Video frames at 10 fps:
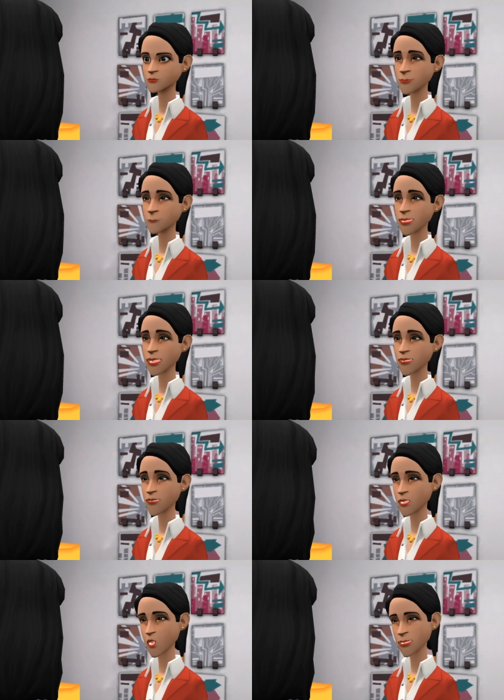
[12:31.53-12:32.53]
I may
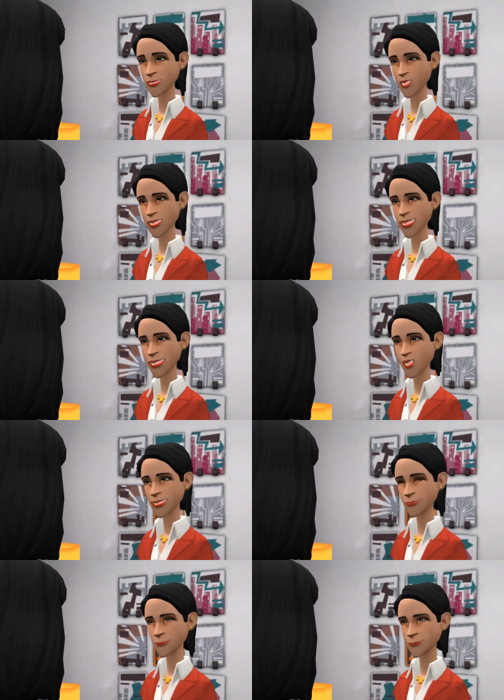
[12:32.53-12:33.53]
have forgotten to tell
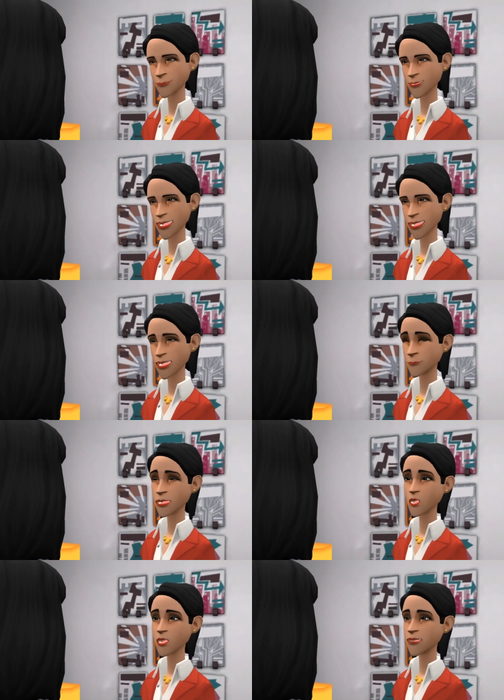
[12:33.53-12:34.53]
you. We get
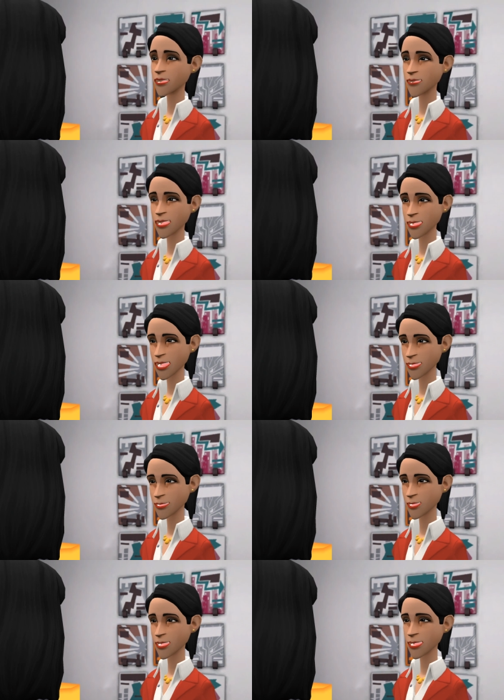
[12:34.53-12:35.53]
paid on the 15th and
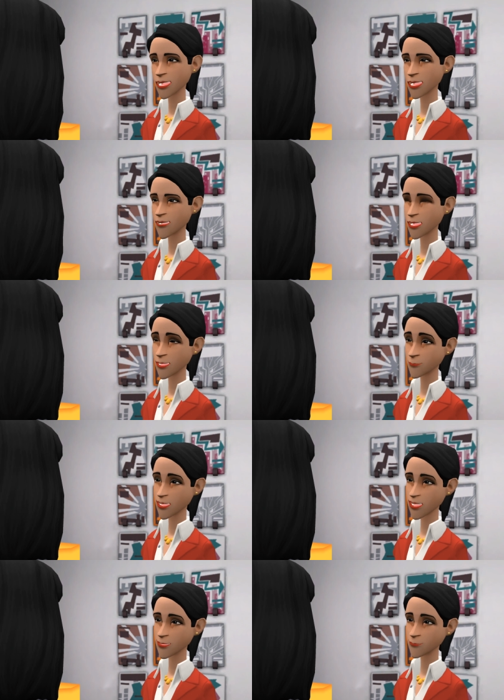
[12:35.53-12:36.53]
30th of each
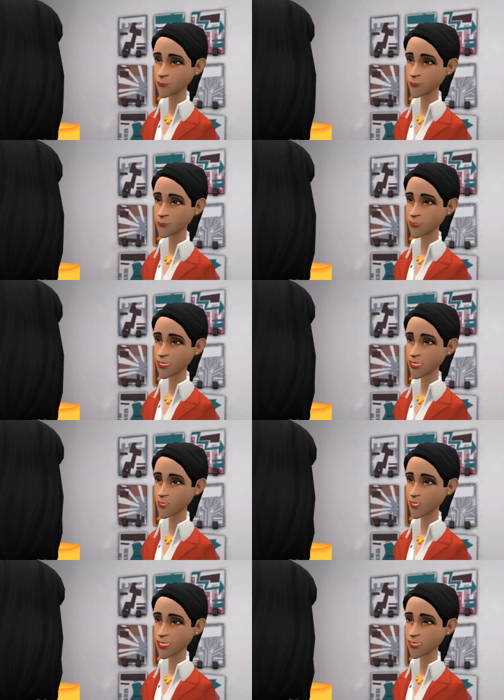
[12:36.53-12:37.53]
month. I
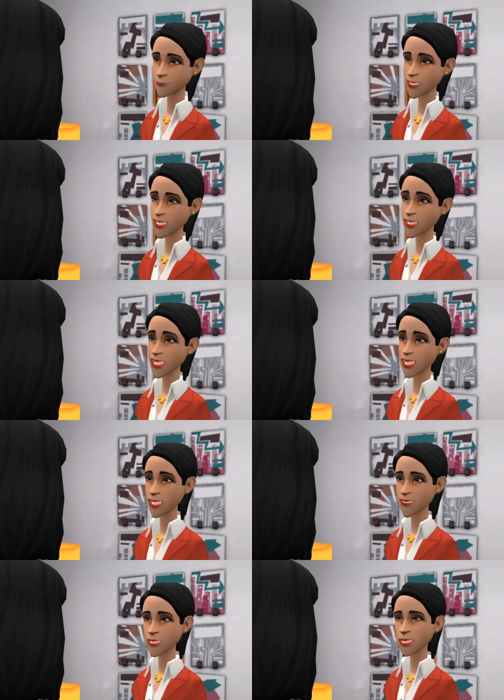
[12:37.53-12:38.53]
know that can be a little
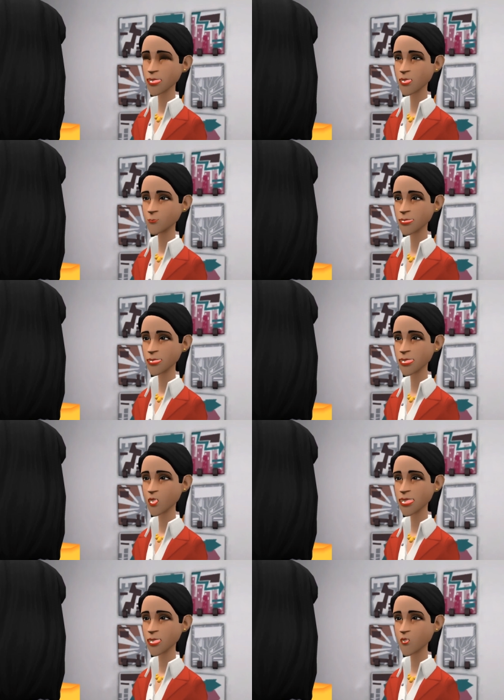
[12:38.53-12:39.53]
difficult to
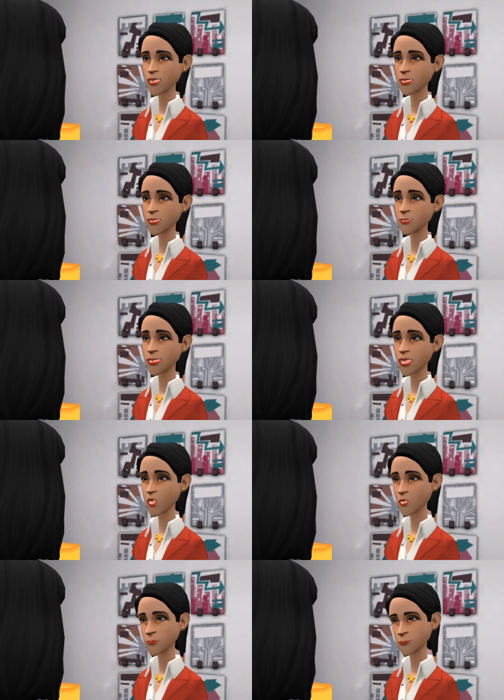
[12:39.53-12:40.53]
manage when you first
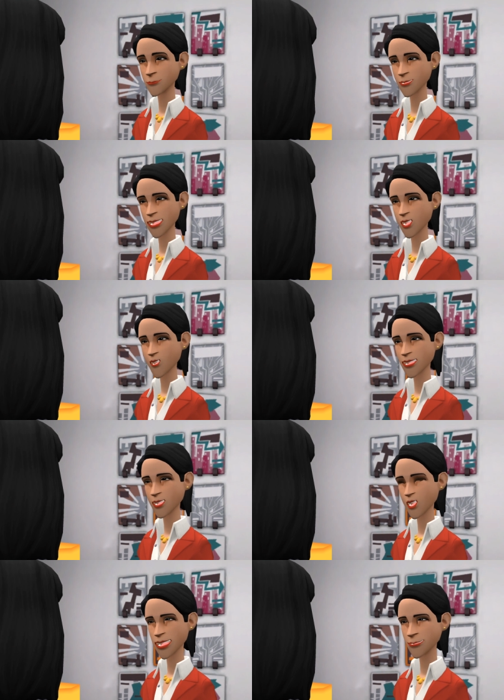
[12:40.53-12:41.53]
start, so we
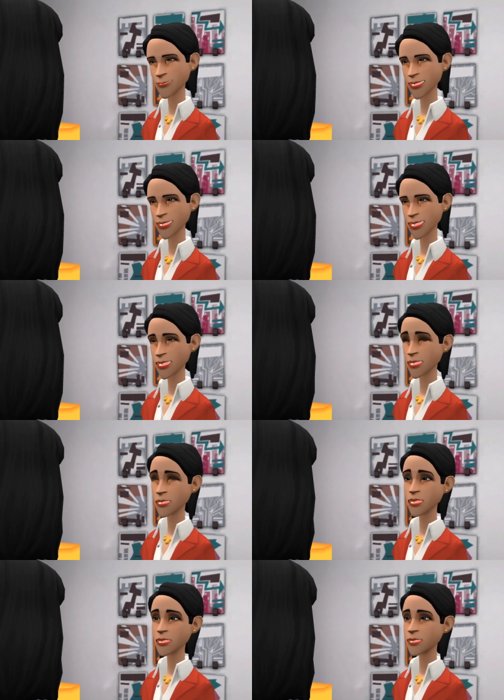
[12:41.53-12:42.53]
offer new
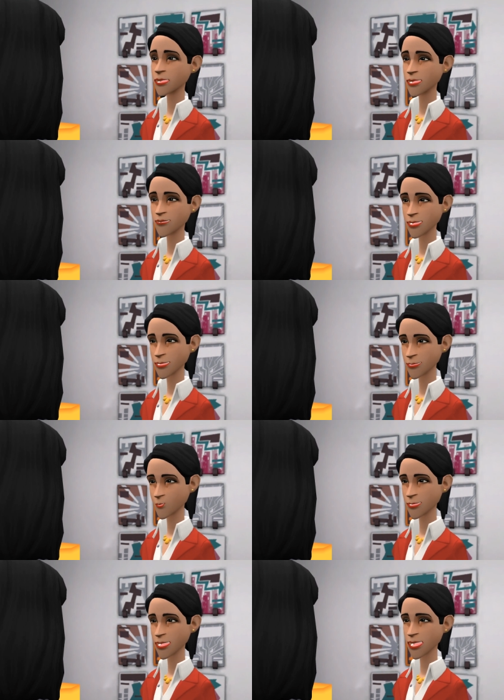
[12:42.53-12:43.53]
employees a cash advance
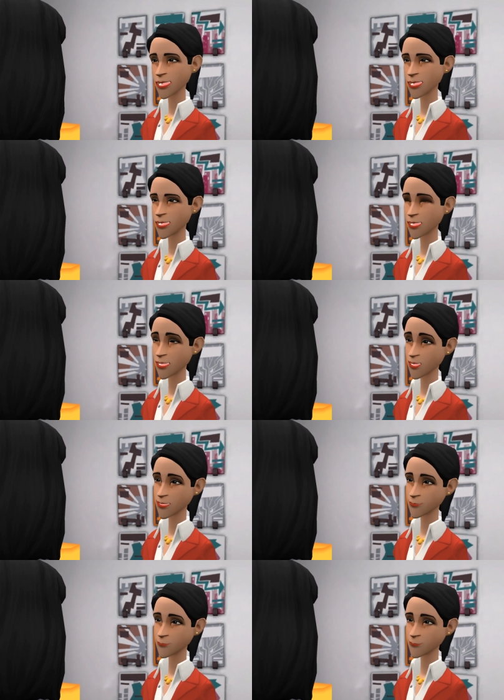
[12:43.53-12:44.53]
to make things
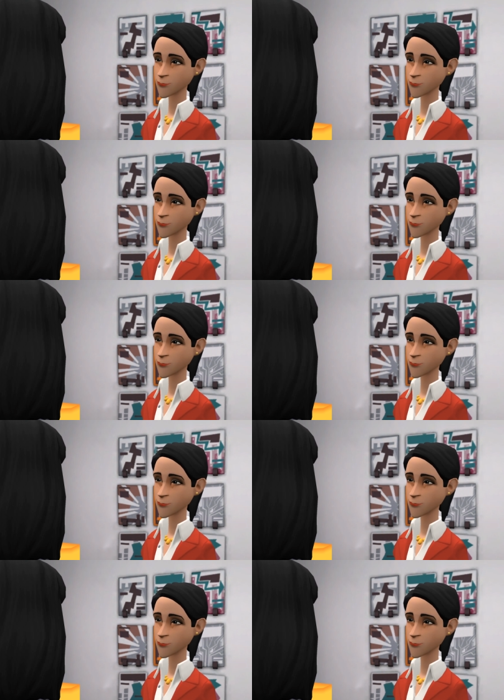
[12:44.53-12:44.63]
easier.